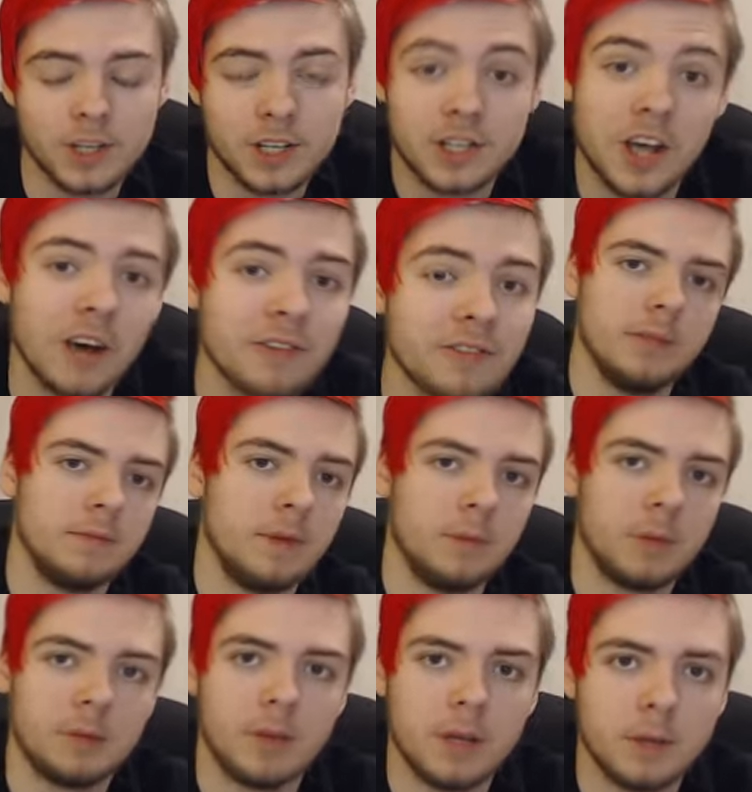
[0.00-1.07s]
stuff. I'm
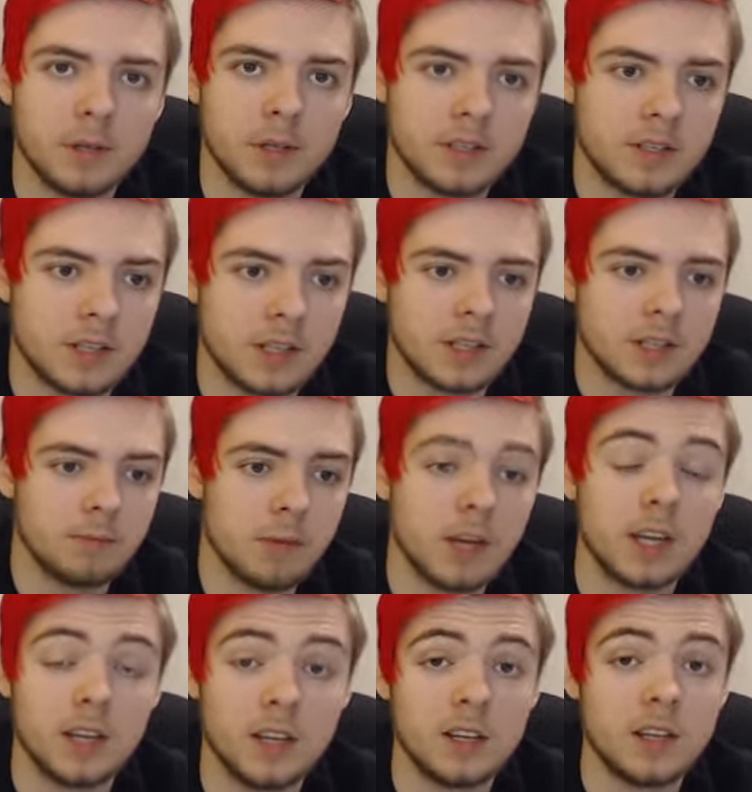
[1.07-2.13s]
gonna be able to sink some
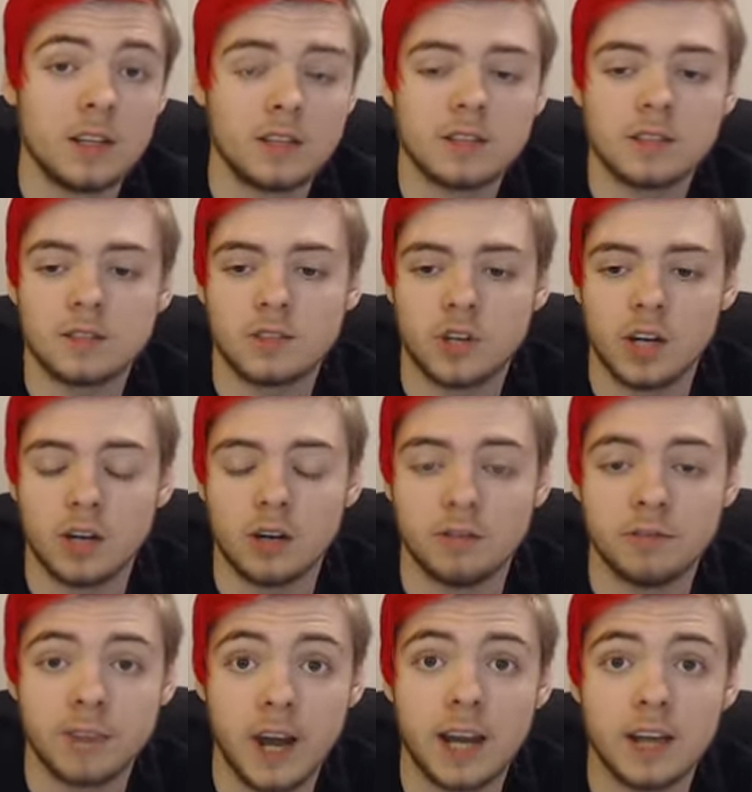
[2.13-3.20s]
money into this channel
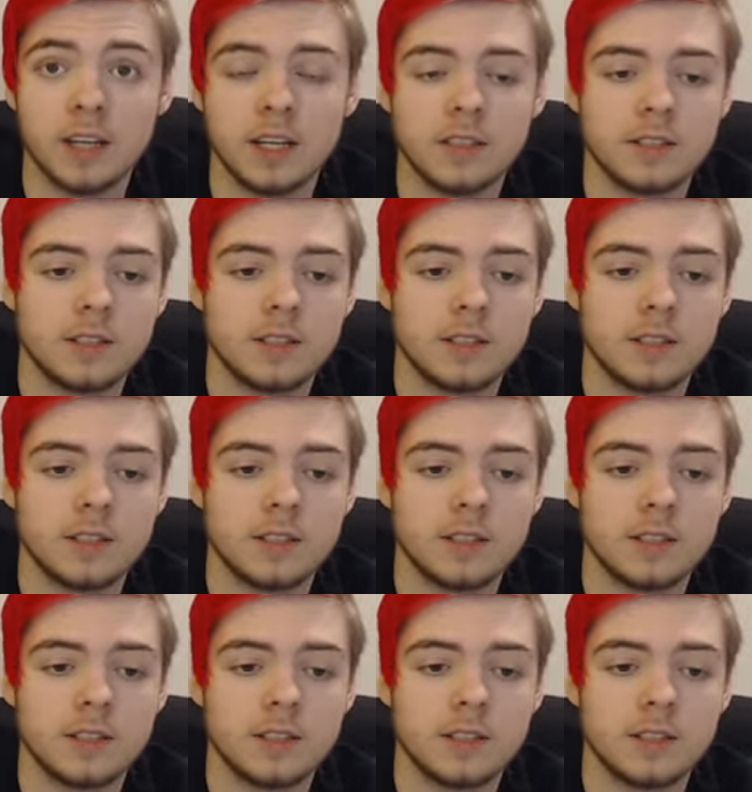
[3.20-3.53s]
finally.